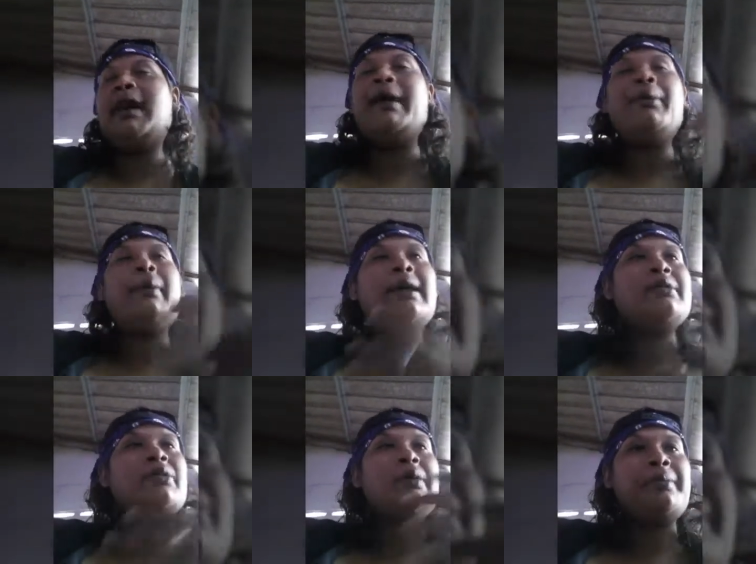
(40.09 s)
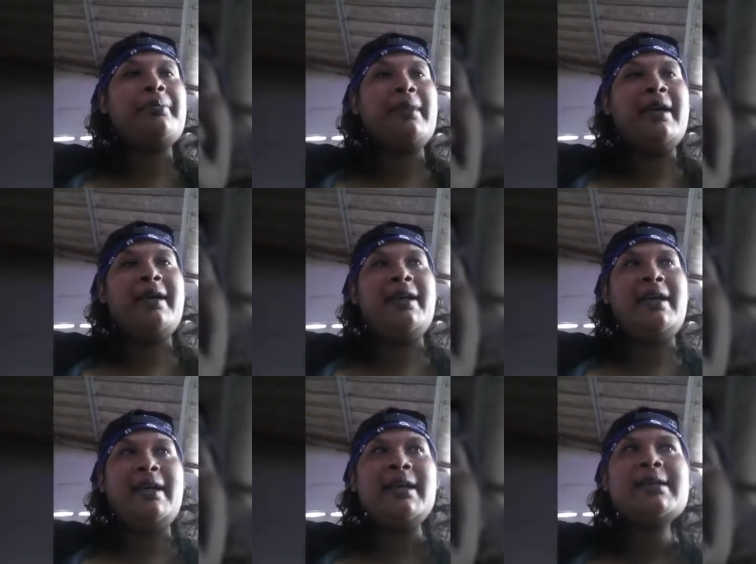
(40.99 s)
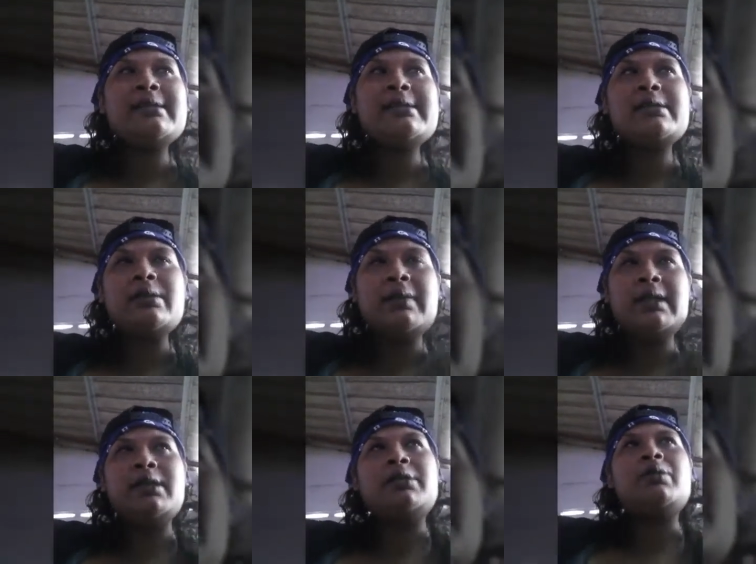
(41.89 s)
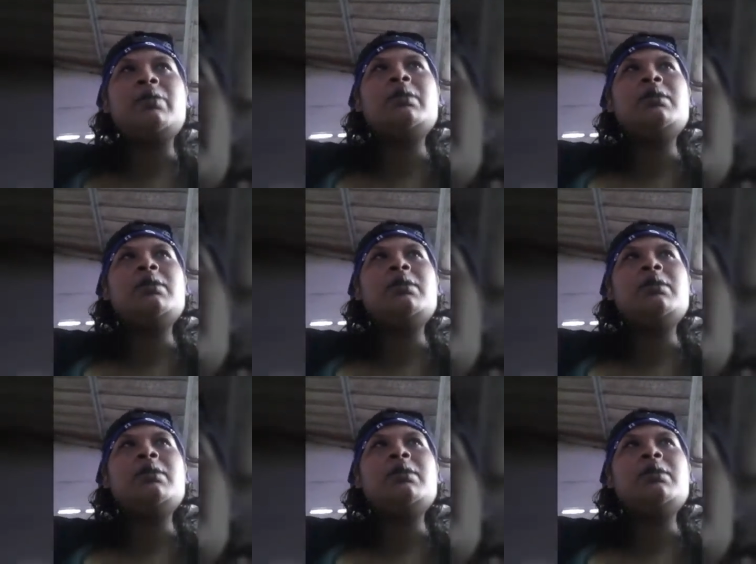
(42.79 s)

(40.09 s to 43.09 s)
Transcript: I went with my ex well